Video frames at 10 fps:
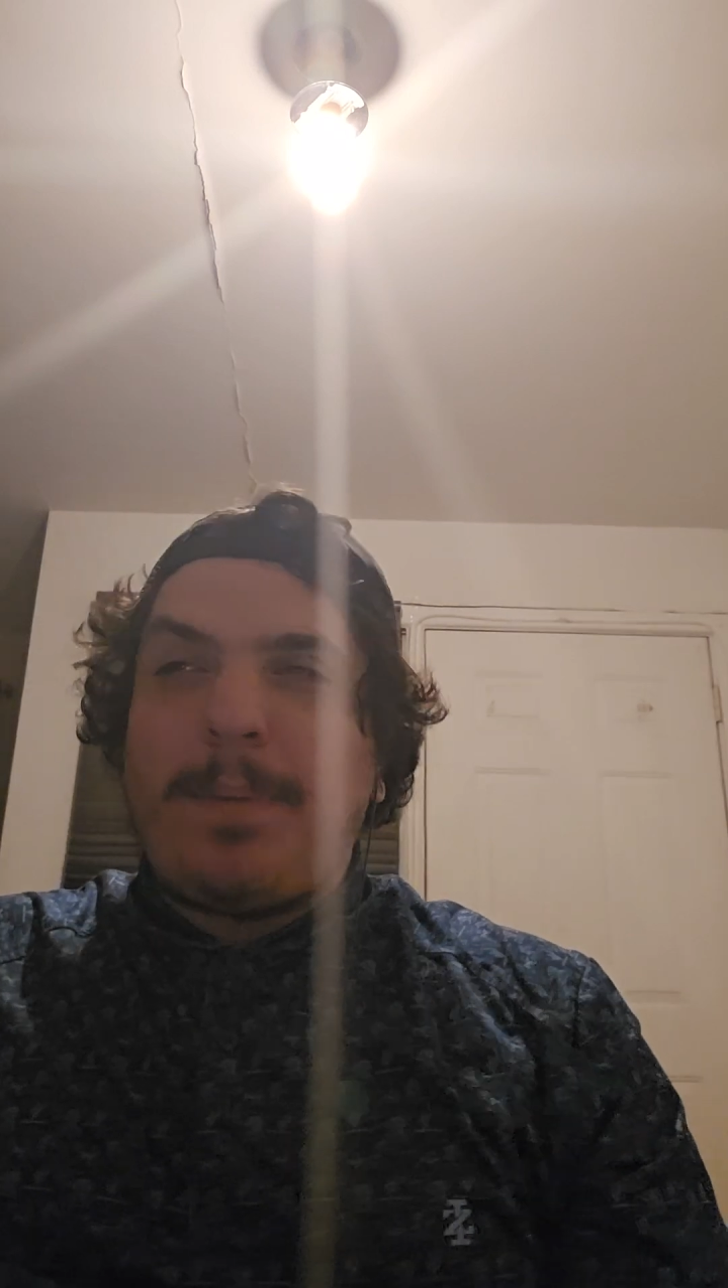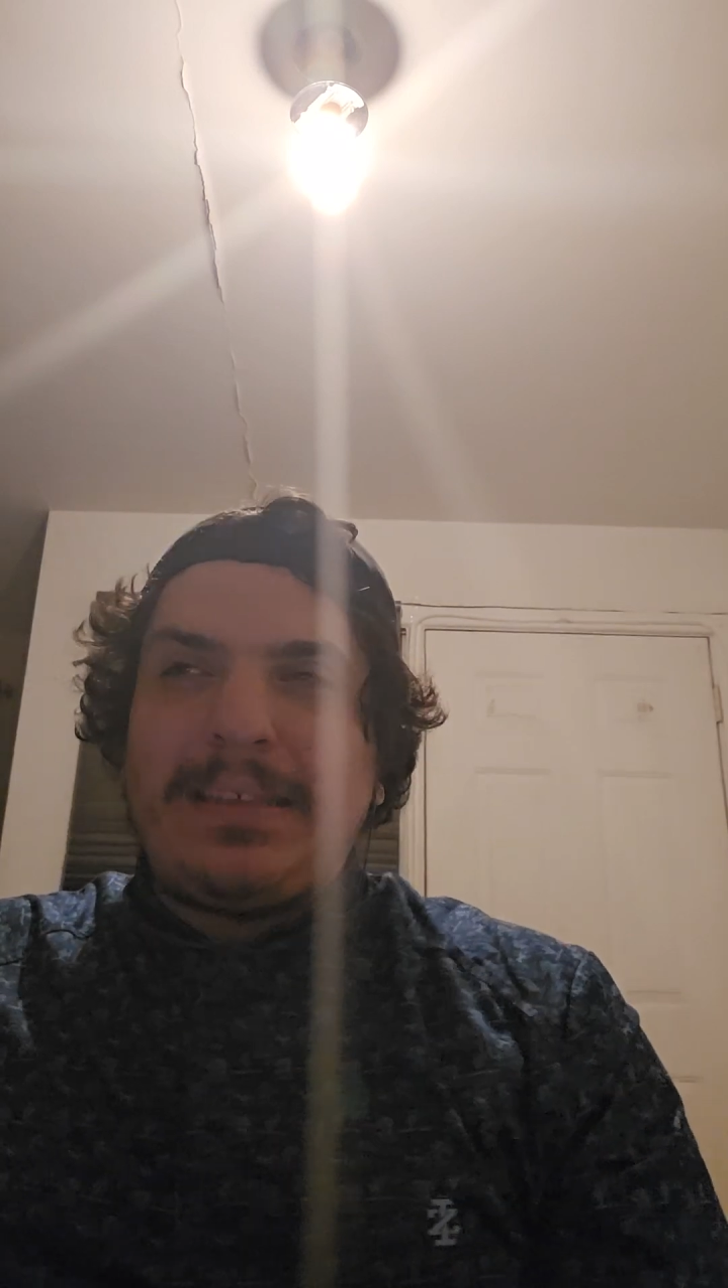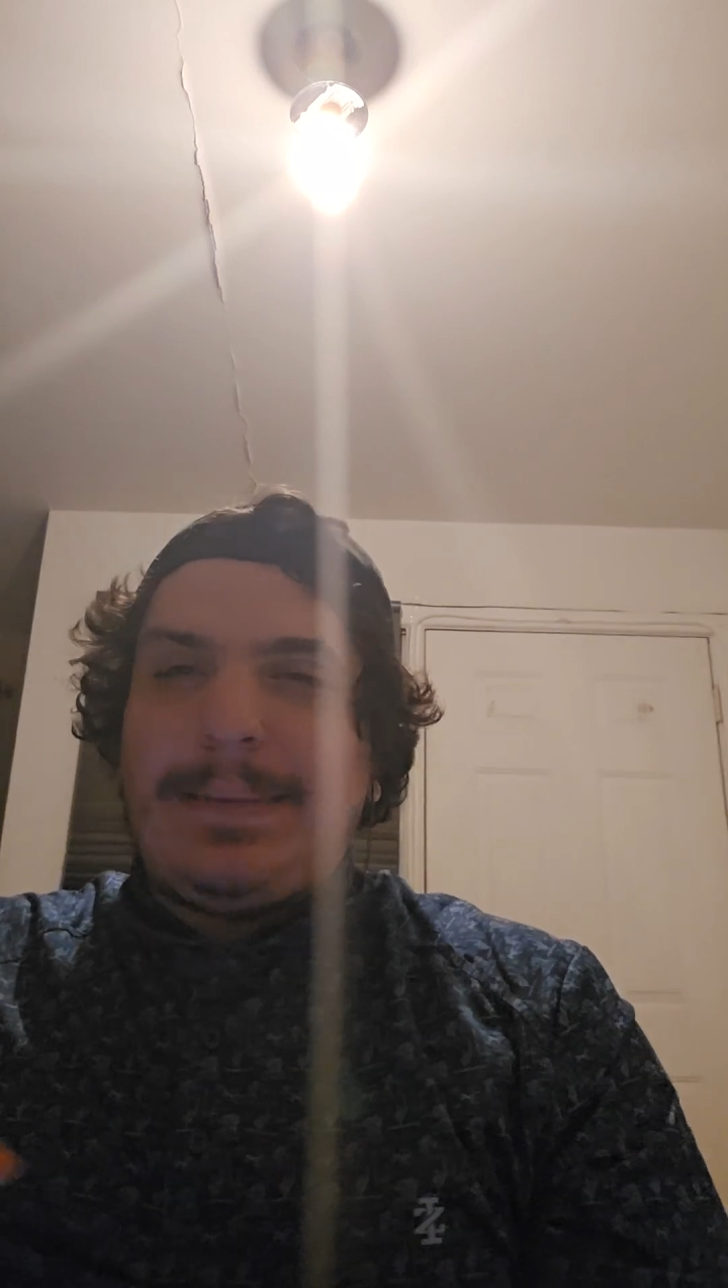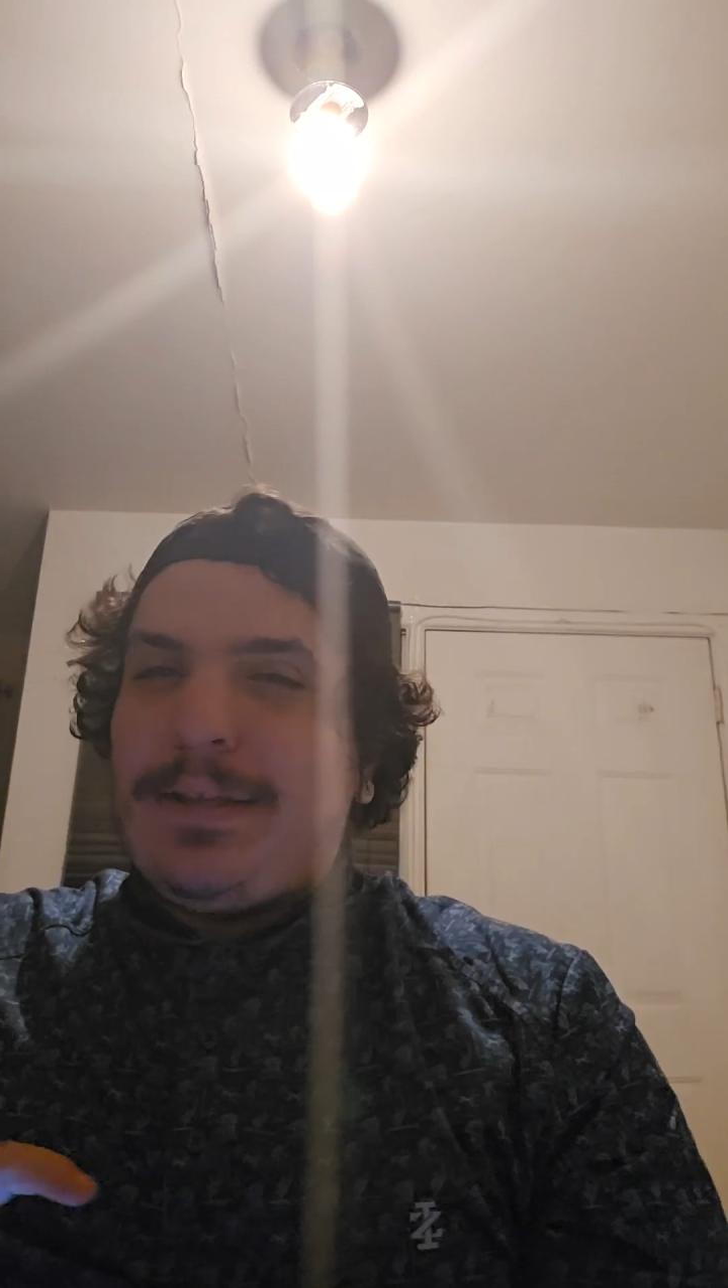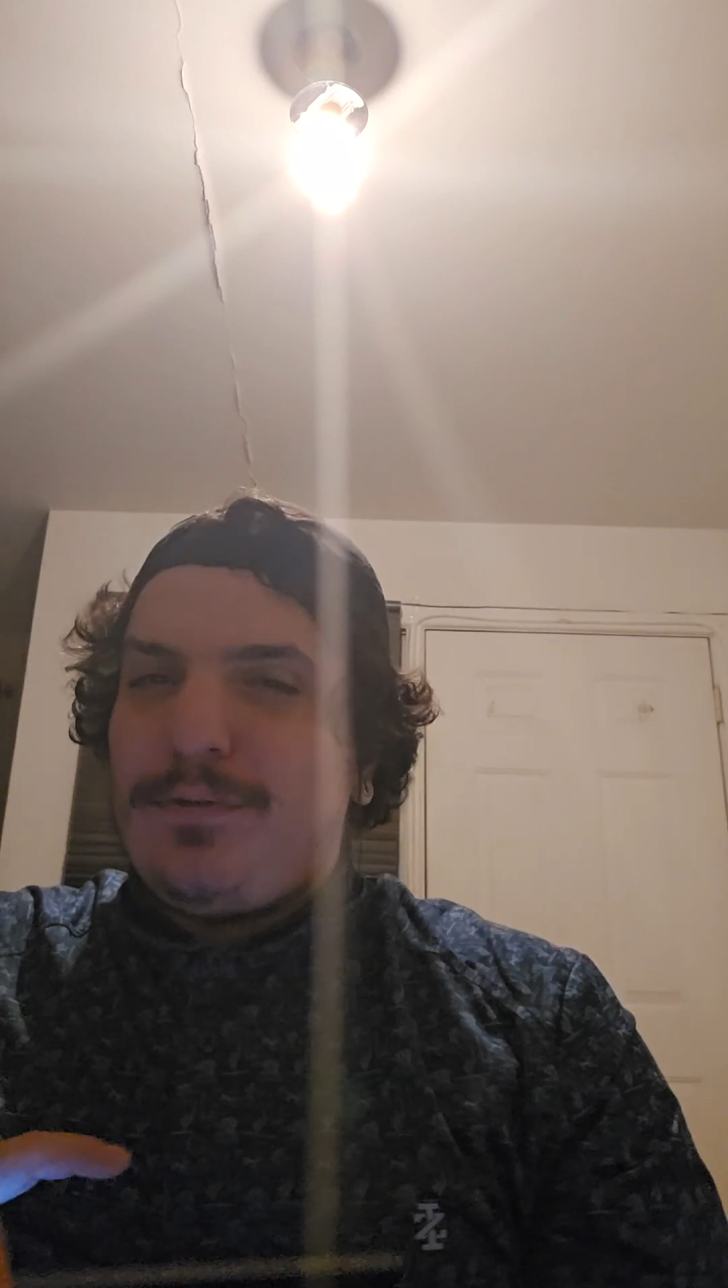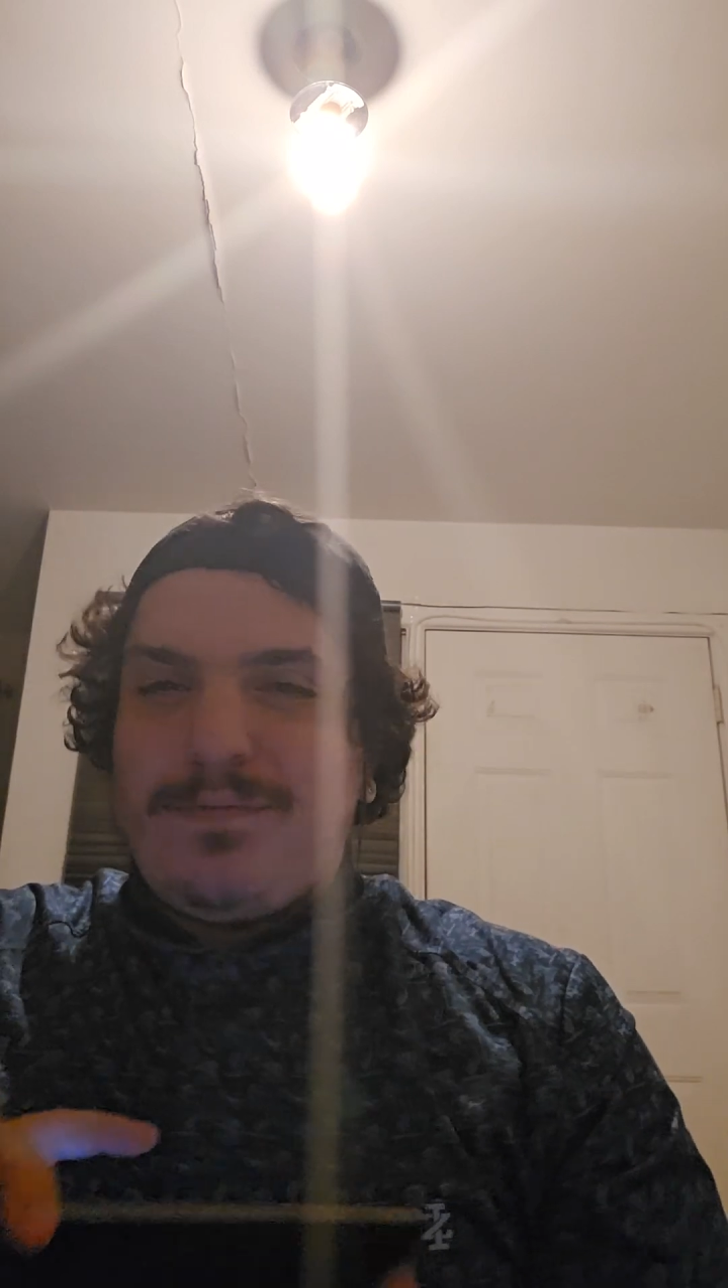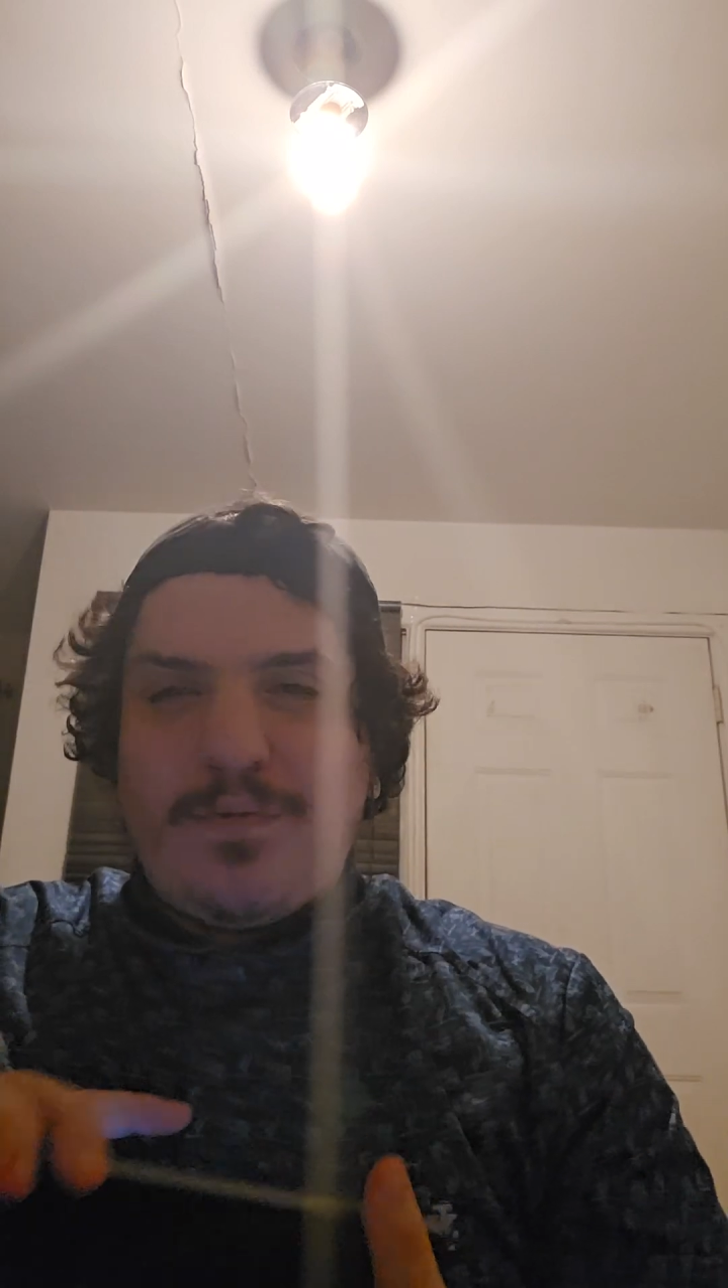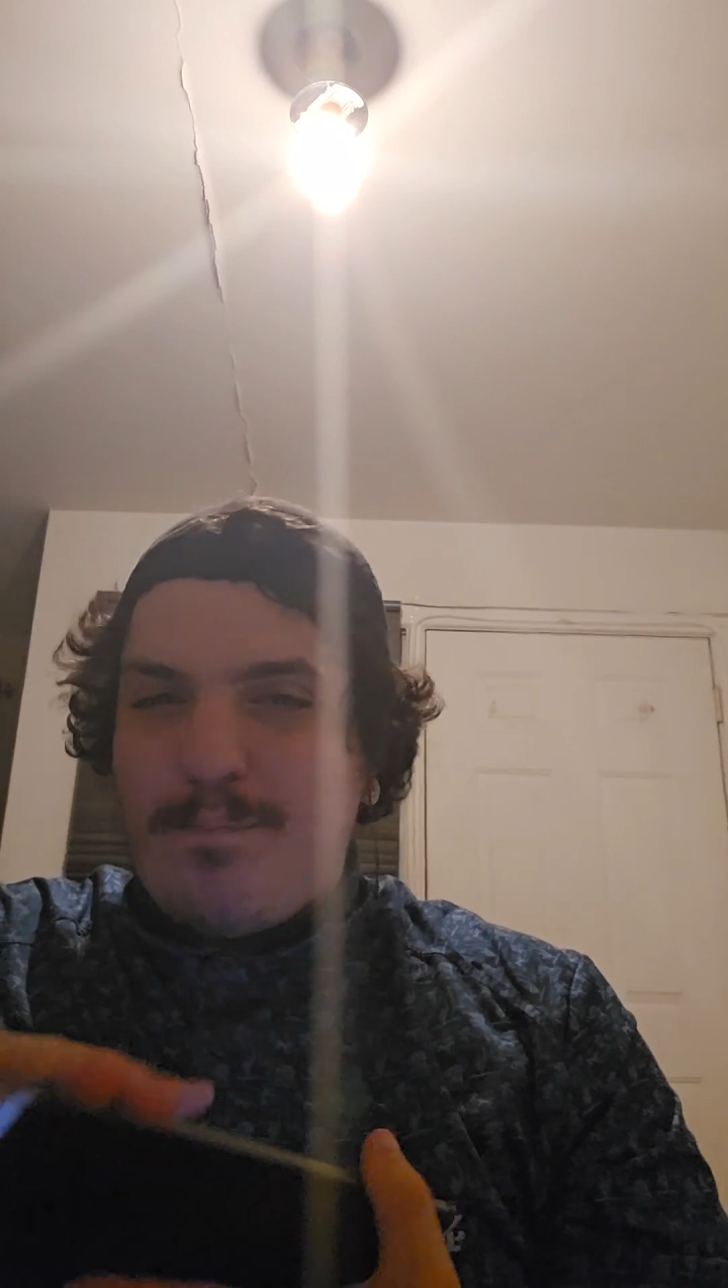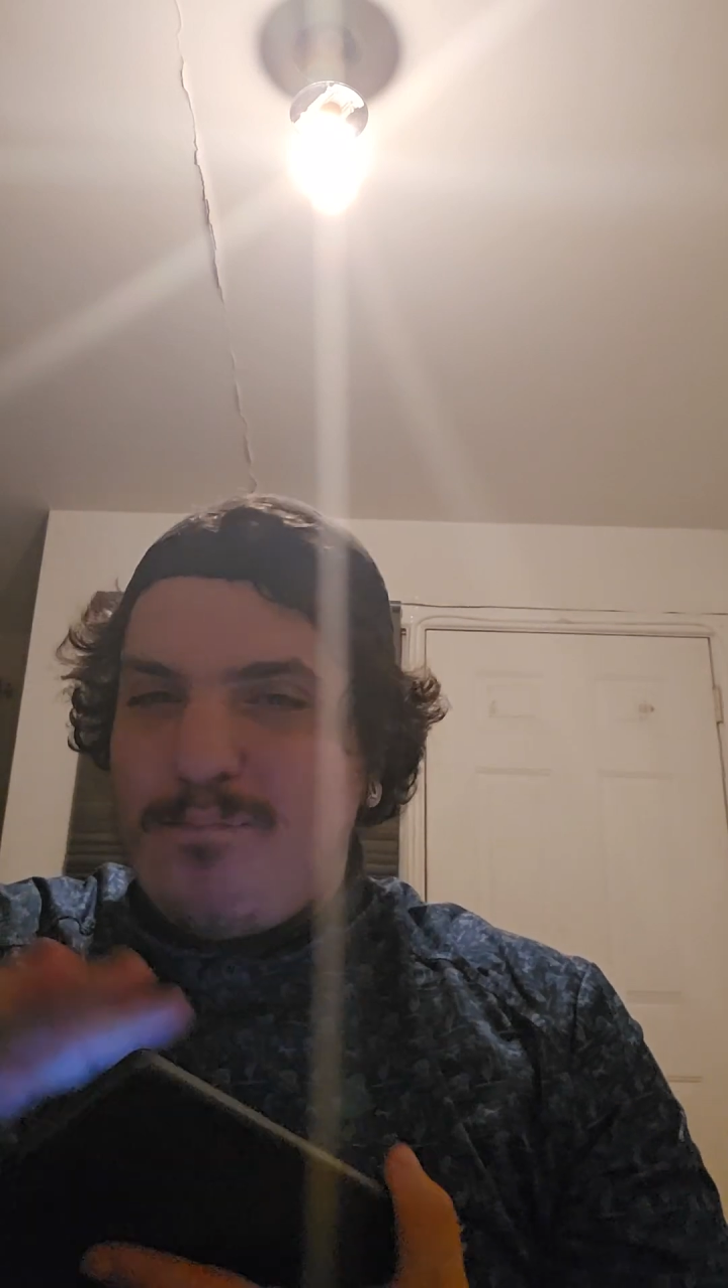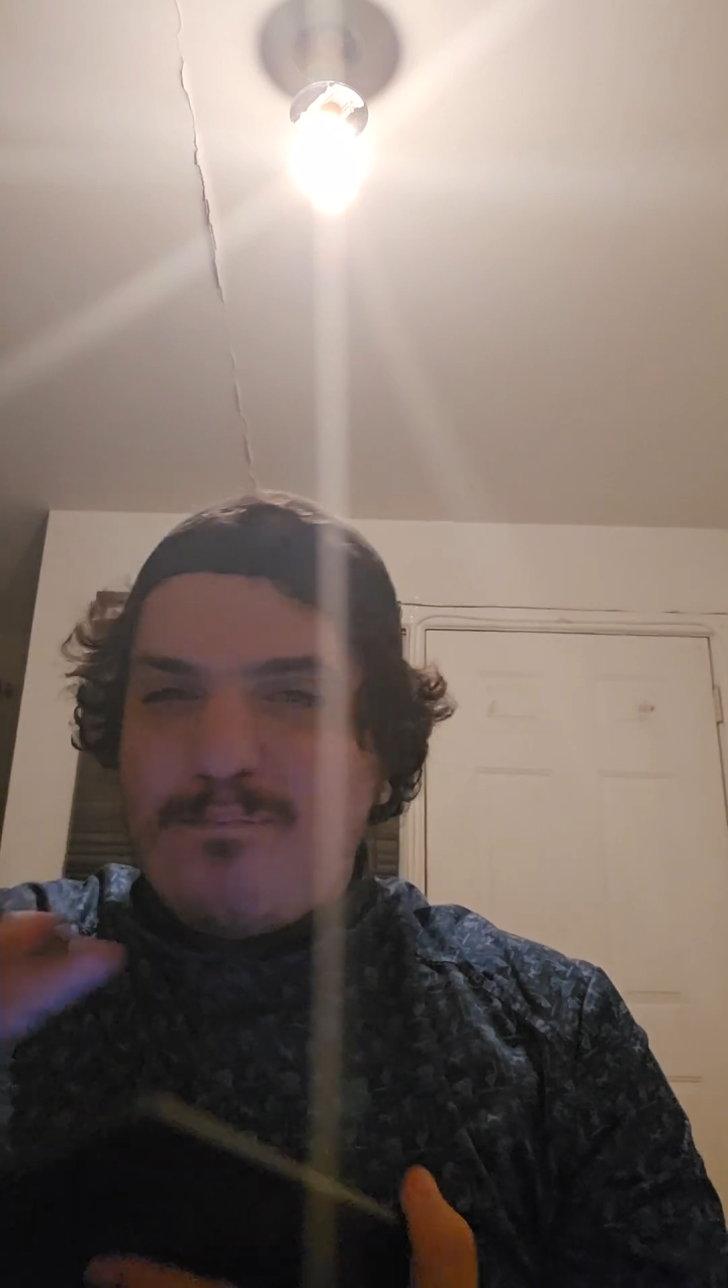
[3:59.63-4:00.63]
possibly
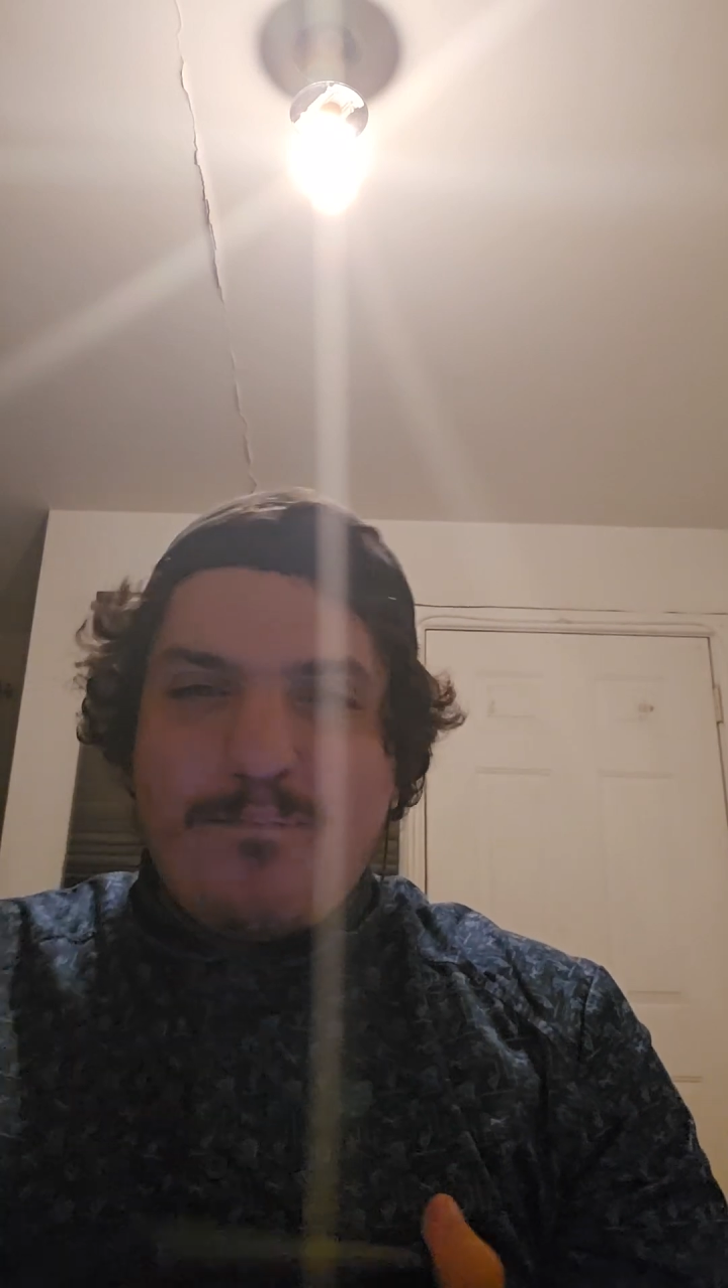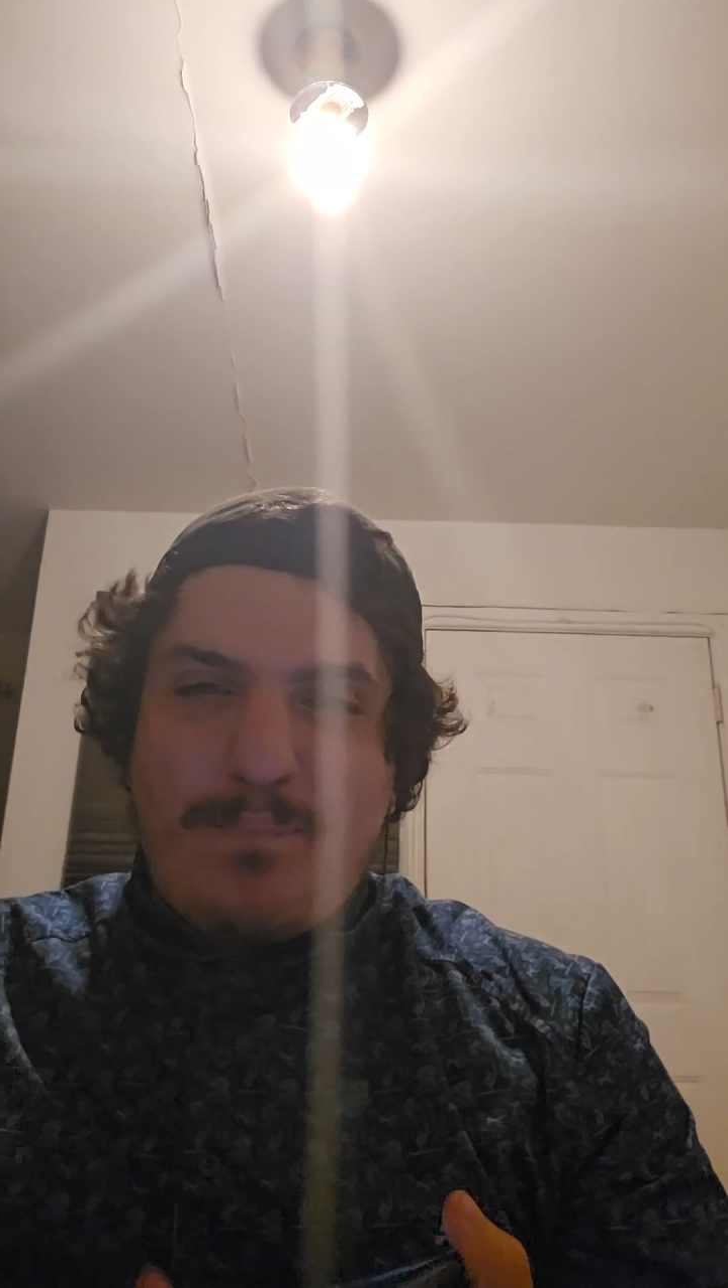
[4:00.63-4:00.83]
to